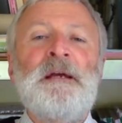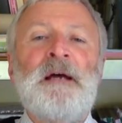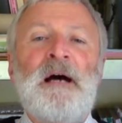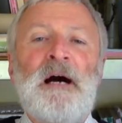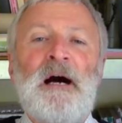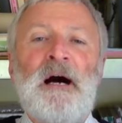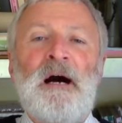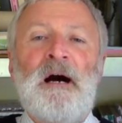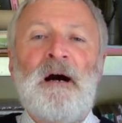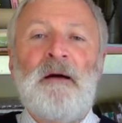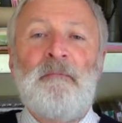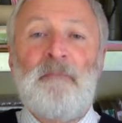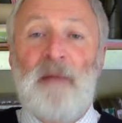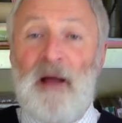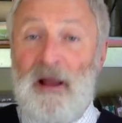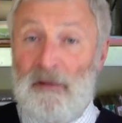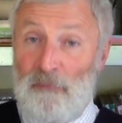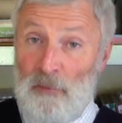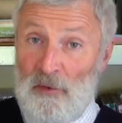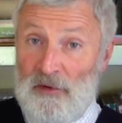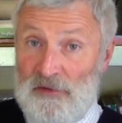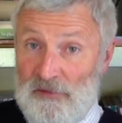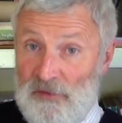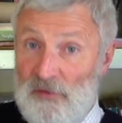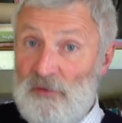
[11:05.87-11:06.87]
um, and
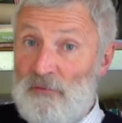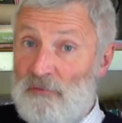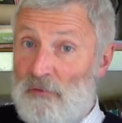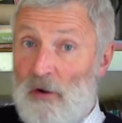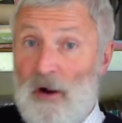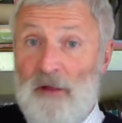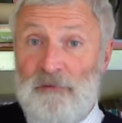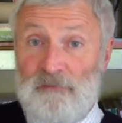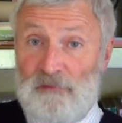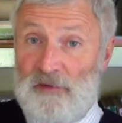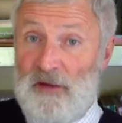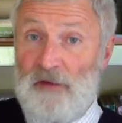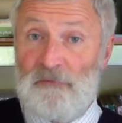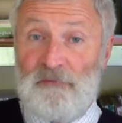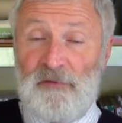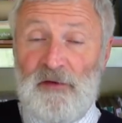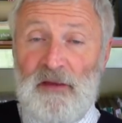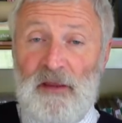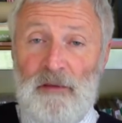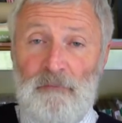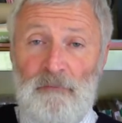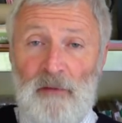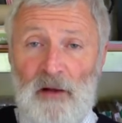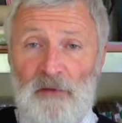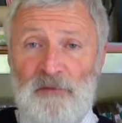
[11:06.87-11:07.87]
we do run, don't
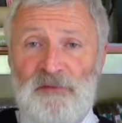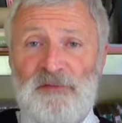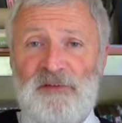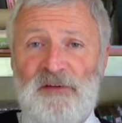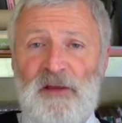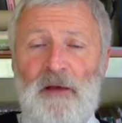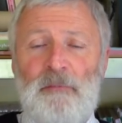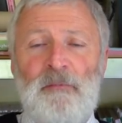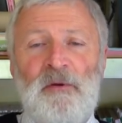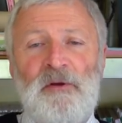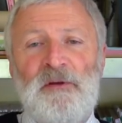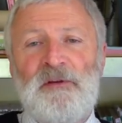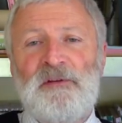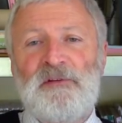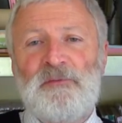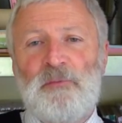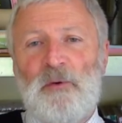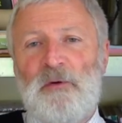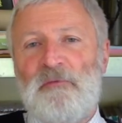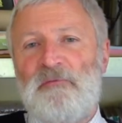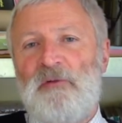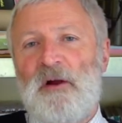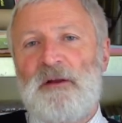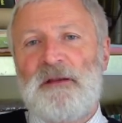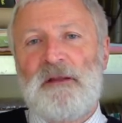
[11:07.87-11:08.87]
forget, most summers
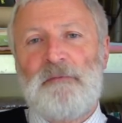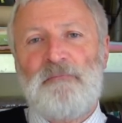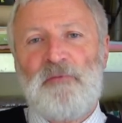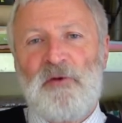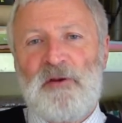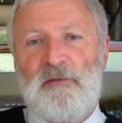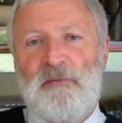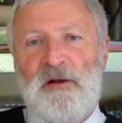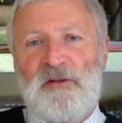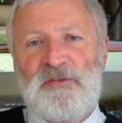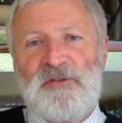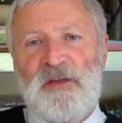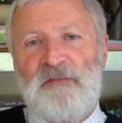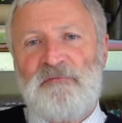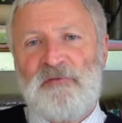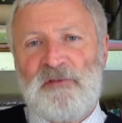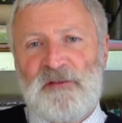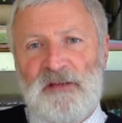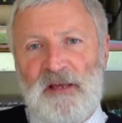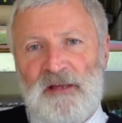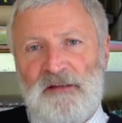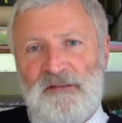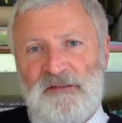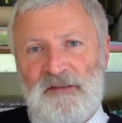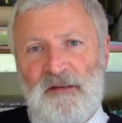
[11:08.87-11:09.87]
we're running pretty much every
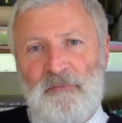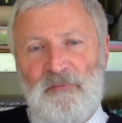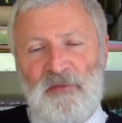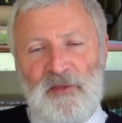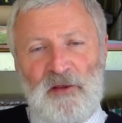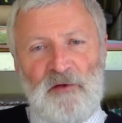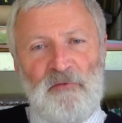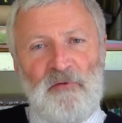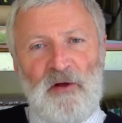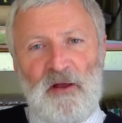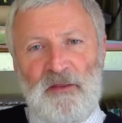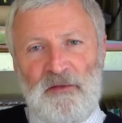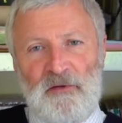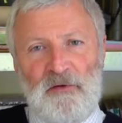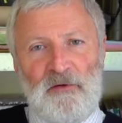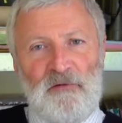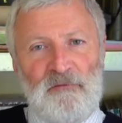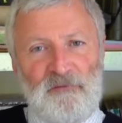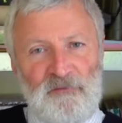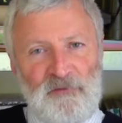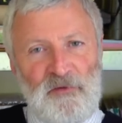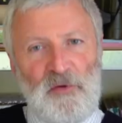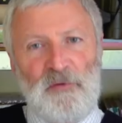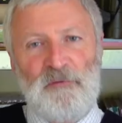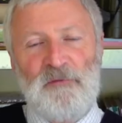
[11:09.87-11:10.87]
day something or other, a
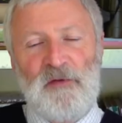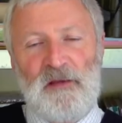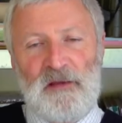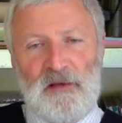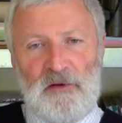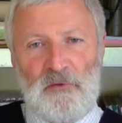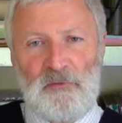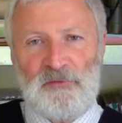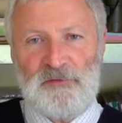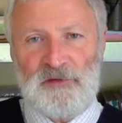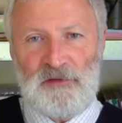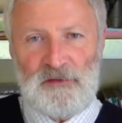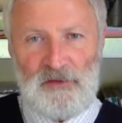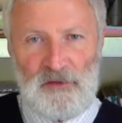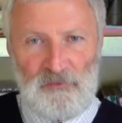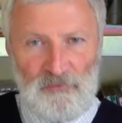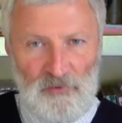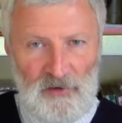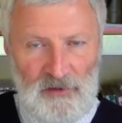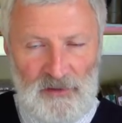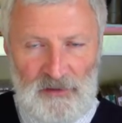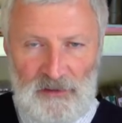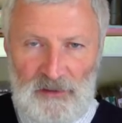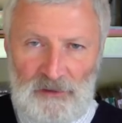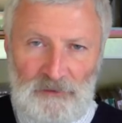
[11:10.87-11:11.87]
few vehicles in the
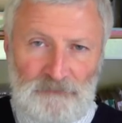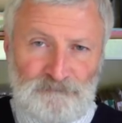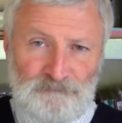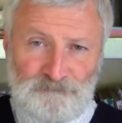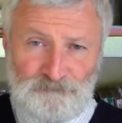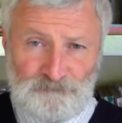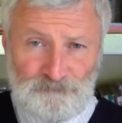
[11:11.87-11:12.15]
arena